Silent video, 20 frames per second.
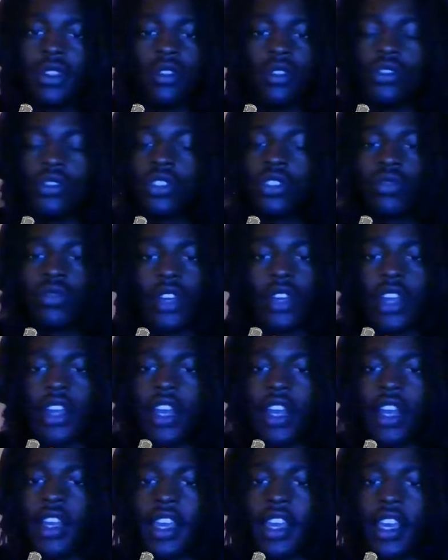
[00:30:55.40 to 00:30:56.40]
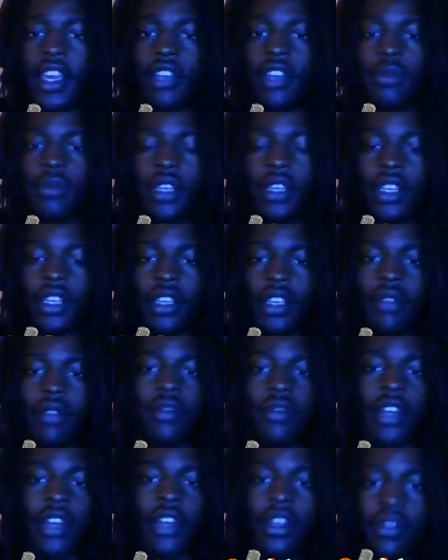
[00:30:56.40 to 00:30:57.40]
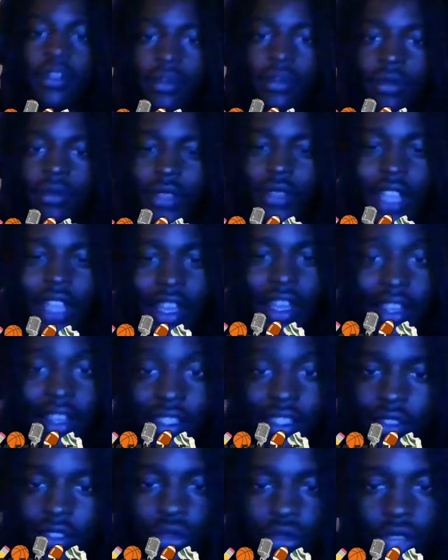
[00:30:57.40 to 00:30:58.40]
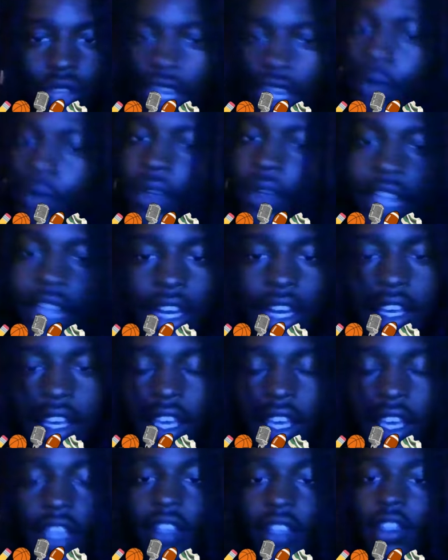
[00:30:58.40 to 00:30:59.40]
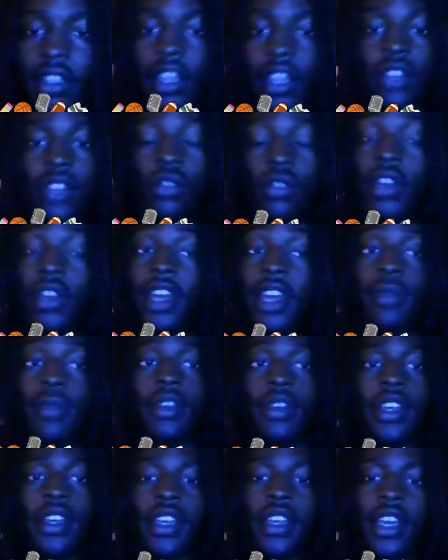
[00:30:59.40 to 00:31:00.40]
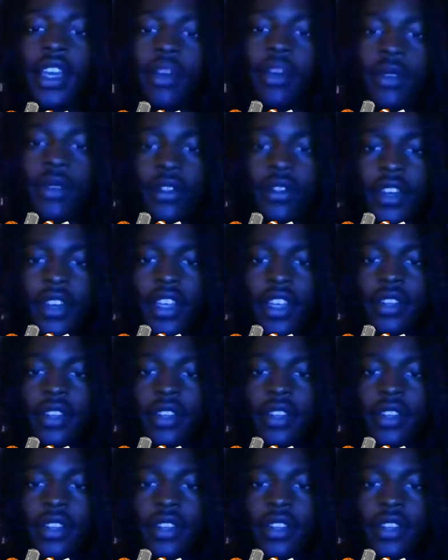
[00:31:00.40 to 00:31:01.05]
You just ran out of gas, man, and without Giannis, you can't run out of gas. Like you got to be that guy both